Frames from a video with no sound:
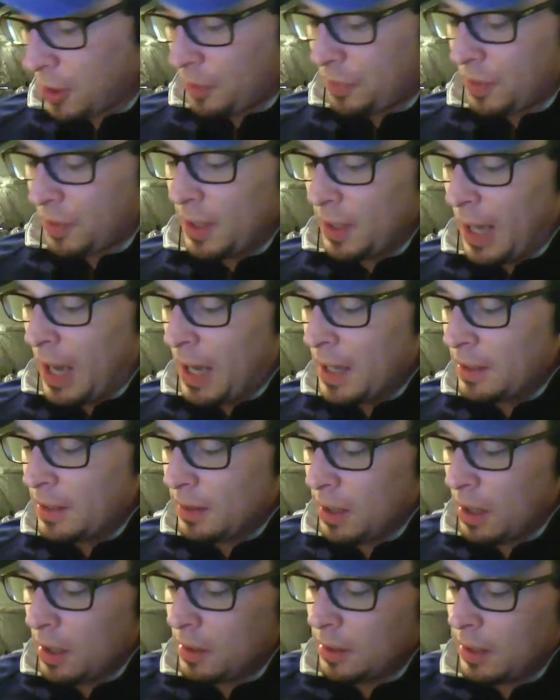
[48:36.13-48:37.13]
got the
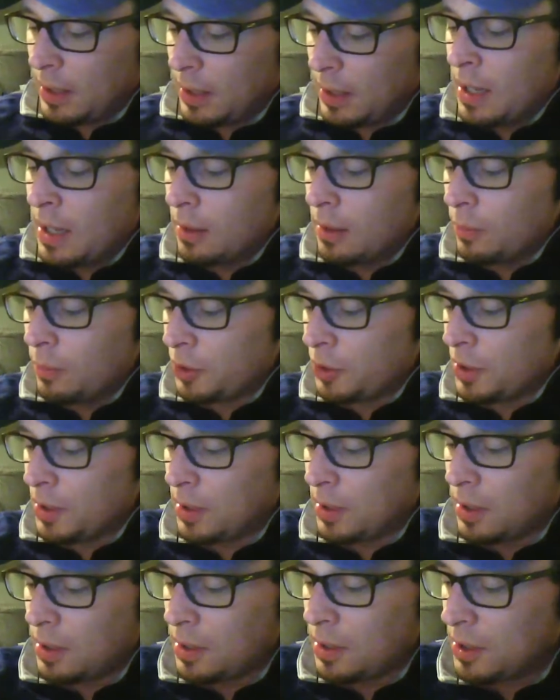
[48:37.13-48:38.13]
9-ton gate, which
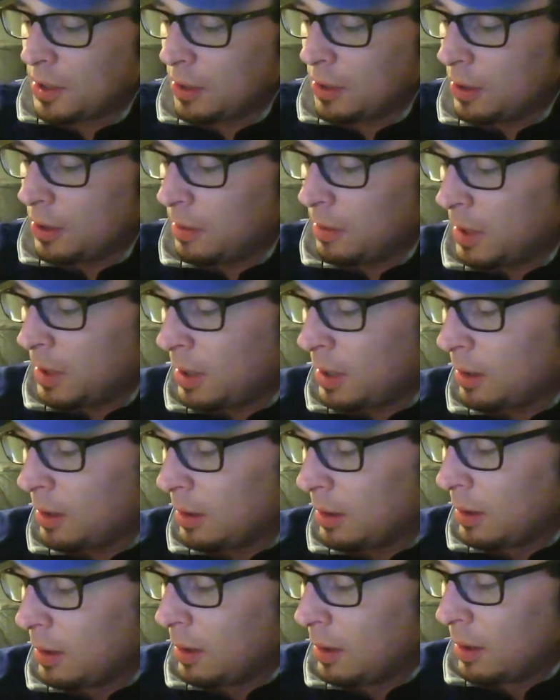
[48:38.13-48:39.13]
is considered to be
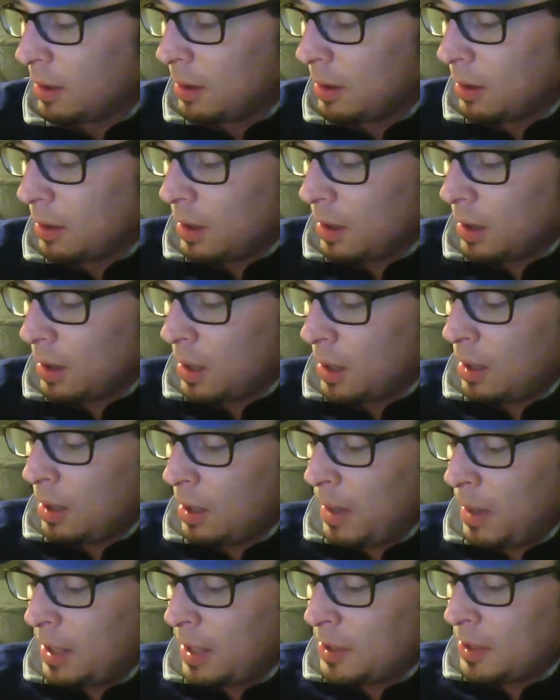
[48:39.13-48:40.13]

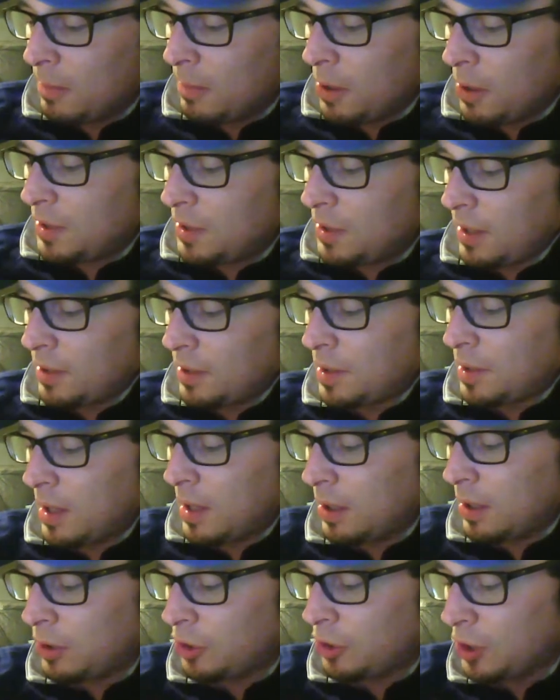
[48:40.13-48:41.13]
Ed's most
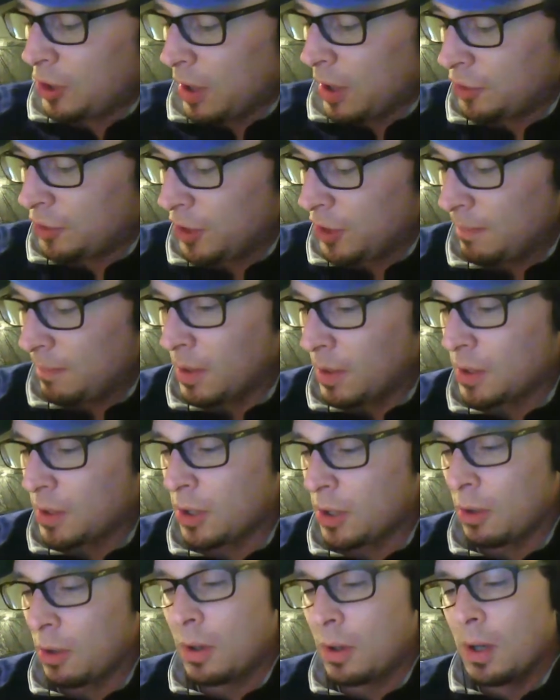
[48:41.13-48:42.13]
outstanding achievement.
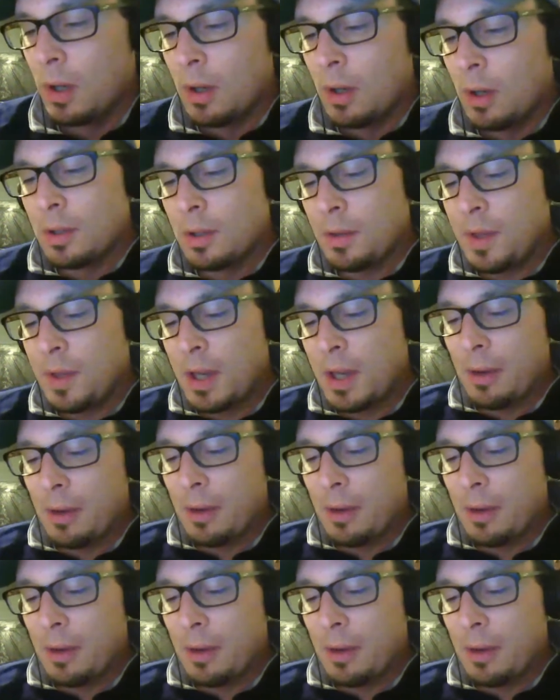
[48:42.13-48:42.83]
So the thing I